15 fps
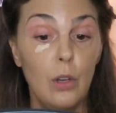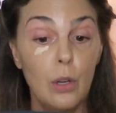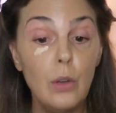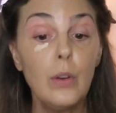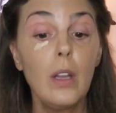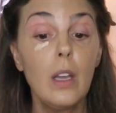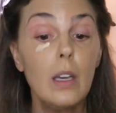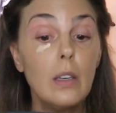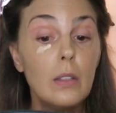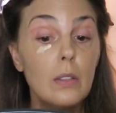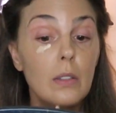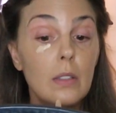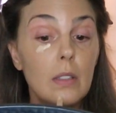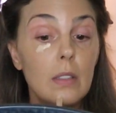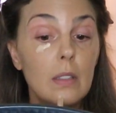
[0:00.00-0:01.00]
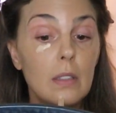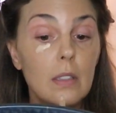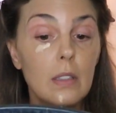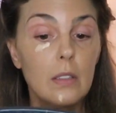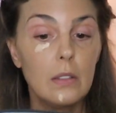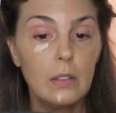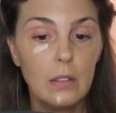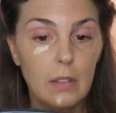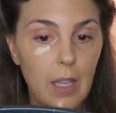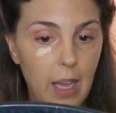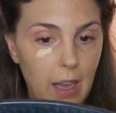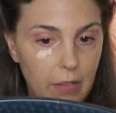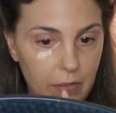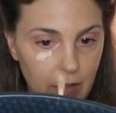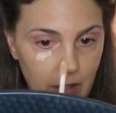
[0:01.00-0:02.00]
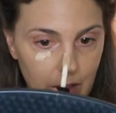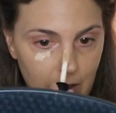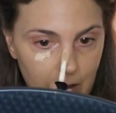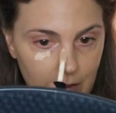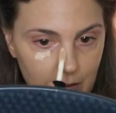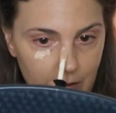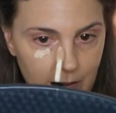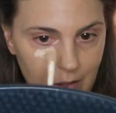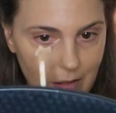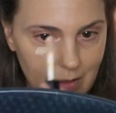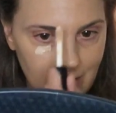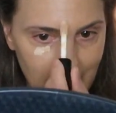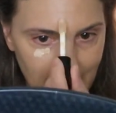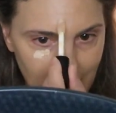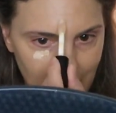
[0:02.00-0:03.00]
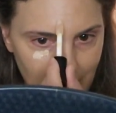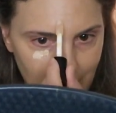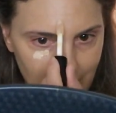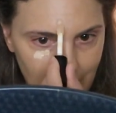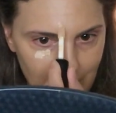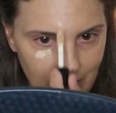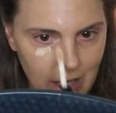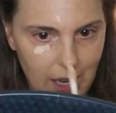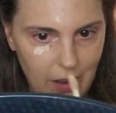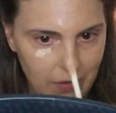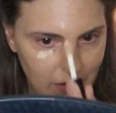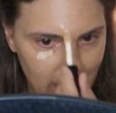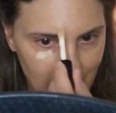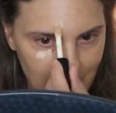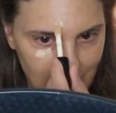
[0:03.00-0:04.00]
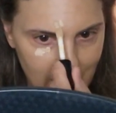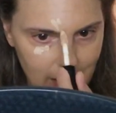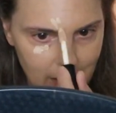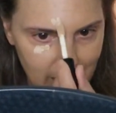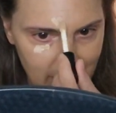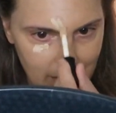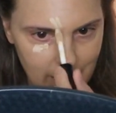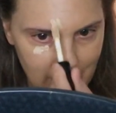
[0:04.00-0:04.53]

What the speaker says: Who knows? Just do a little half here, a little half there.